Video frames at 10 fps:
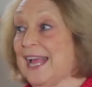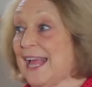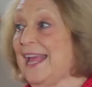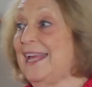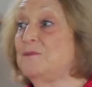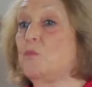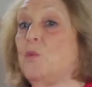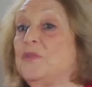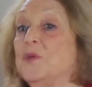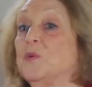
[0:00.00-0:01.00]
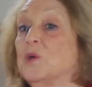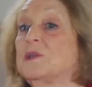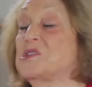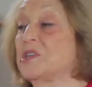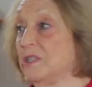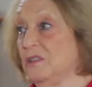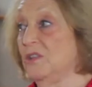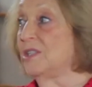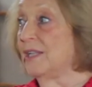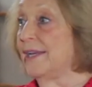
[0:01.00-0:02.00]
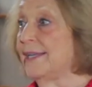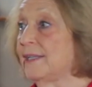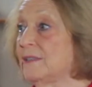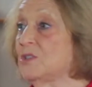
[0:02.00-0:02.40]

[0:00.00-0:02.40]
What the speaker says: And what the world is going to look like